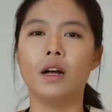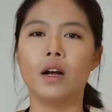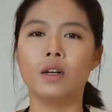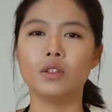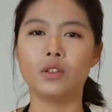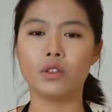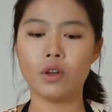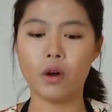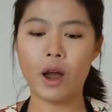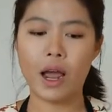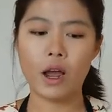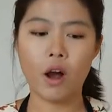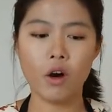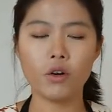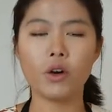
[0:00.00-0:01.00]
So I
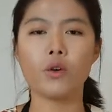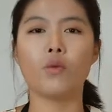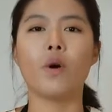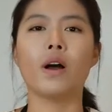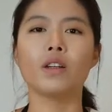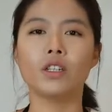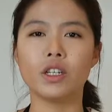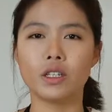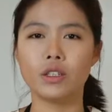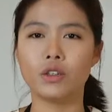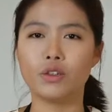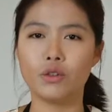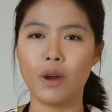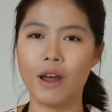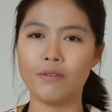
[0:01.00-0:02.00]
ordered one just
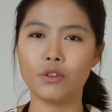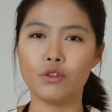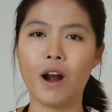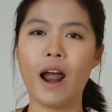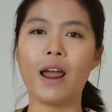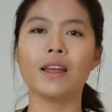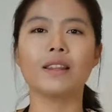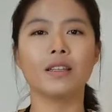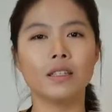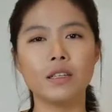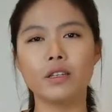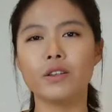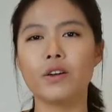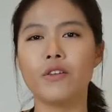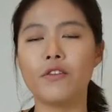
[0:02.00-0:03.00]
to have a try. This
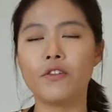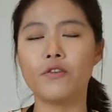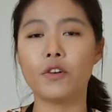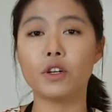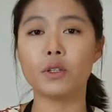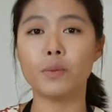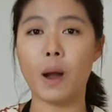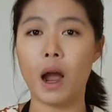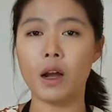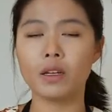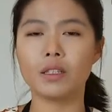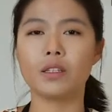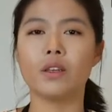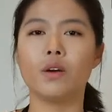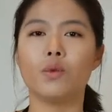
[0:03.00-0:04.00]
is our first
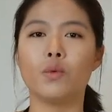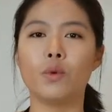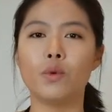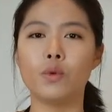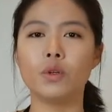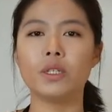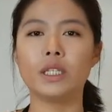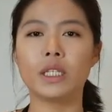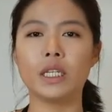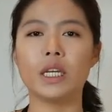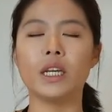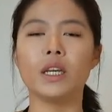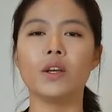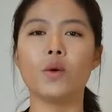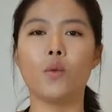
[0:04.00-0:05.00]
box. We will
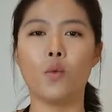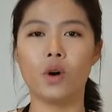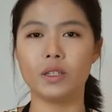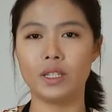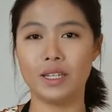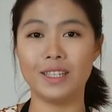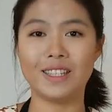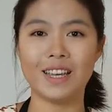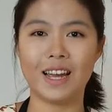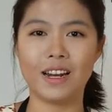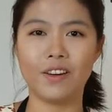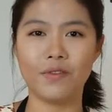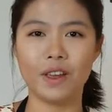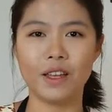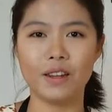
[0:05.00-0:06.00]
see what's inside
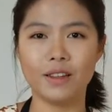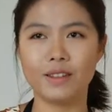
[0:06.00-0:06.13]
of it.